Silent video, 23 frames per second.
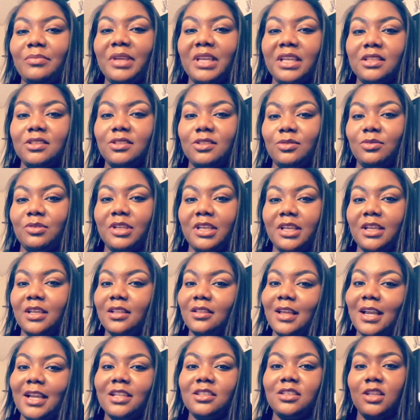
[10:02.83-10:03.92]
mean to get
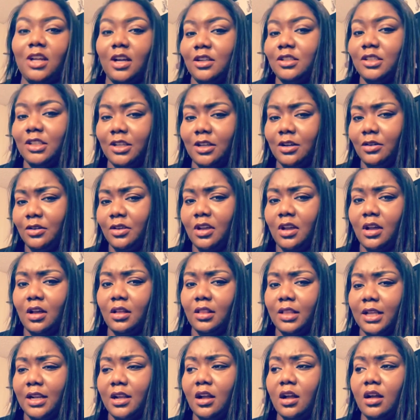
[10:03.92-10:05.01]
like churchy on
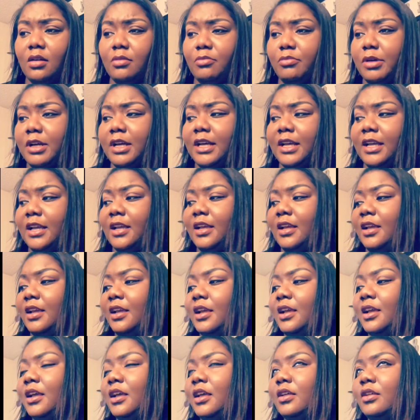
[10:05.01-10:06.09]
y'all at all, but
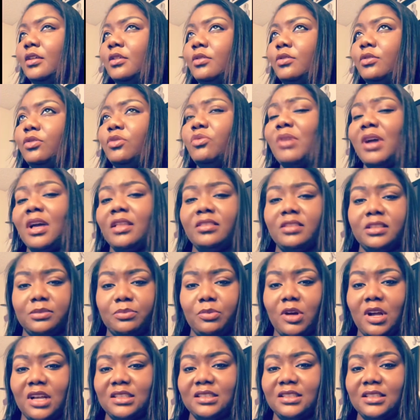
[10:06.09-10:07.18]
throughout this
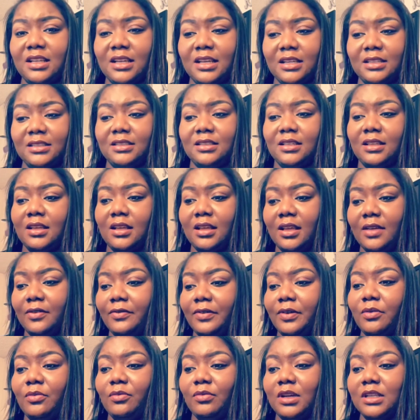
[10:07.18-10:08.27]
process, if
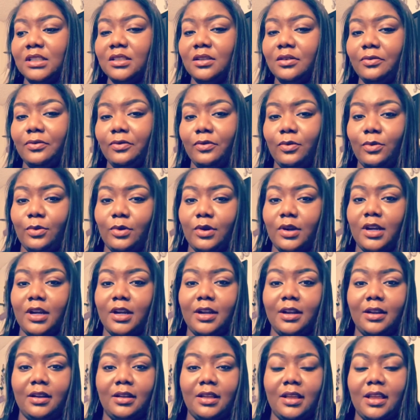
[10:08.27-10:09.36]
it wasn't for
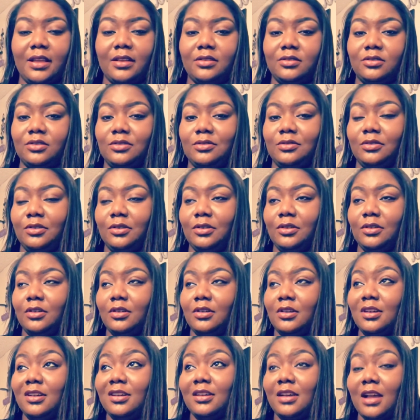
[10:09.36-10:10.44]

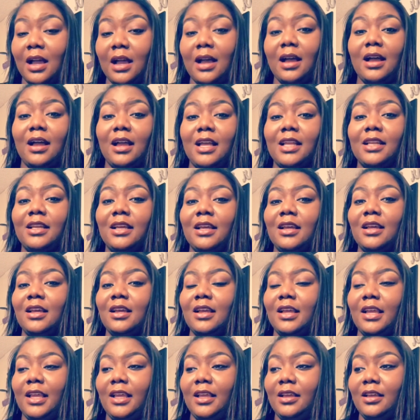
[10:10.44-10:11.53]
God
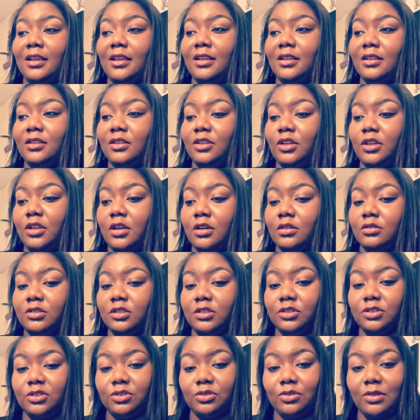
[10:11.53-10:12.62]
and, you know,
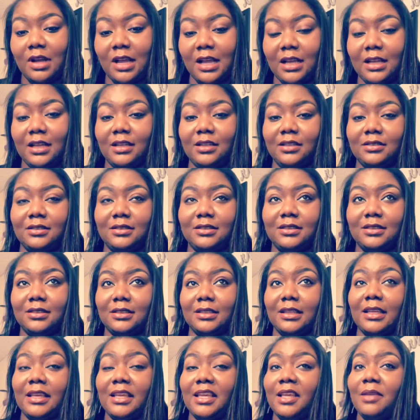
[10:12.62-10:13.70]
just trying to
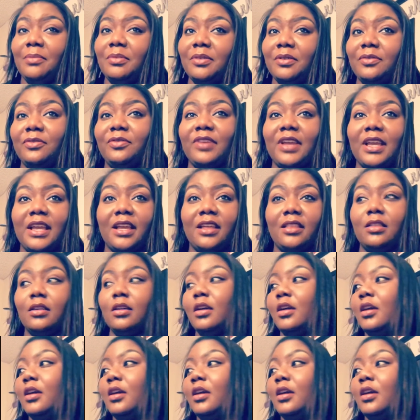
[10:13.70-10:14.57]
keep the faith,